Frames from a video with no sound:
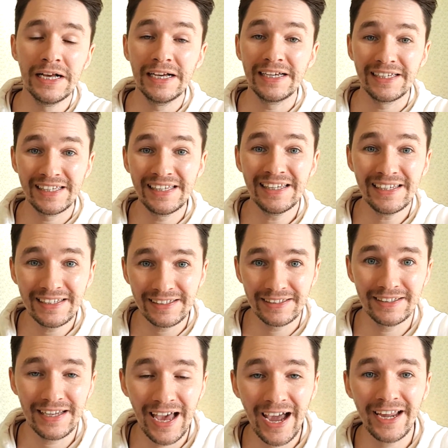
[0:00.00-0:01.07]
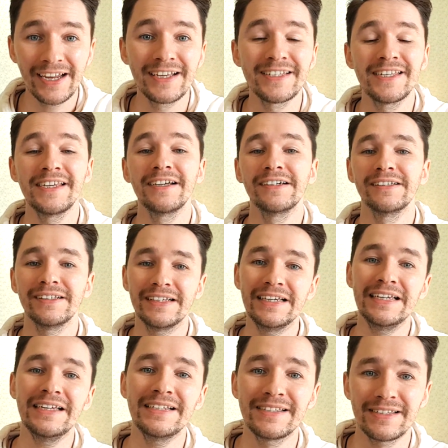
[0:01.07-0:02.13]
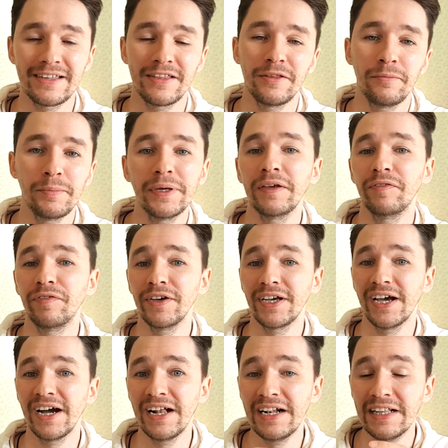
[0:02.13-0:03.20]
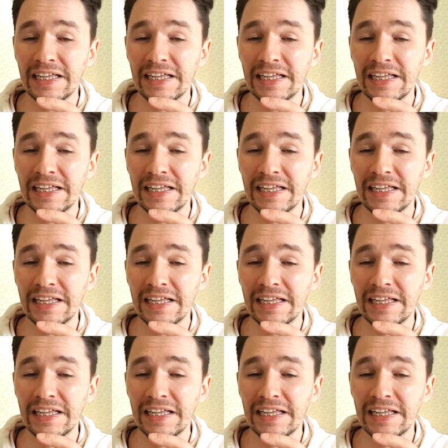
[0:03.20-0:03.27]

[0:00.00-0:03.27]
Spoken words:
Anik Singhal is the big figure